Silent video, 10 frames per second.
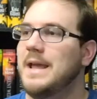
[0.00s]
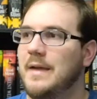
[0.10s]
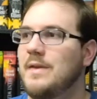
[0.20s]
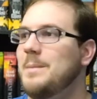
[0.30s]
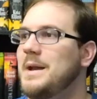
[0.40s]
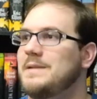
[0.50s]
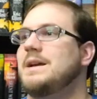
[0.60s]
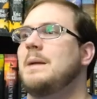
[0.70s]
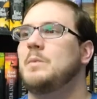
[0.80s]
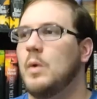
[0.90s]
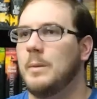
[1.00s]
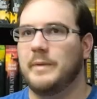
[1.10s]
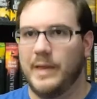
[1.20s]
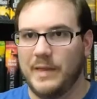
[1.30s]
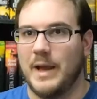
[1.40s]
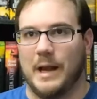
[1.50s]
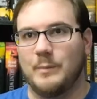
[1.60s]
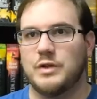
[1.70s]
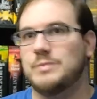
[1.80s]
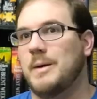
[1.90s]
in the amount of time normally that I would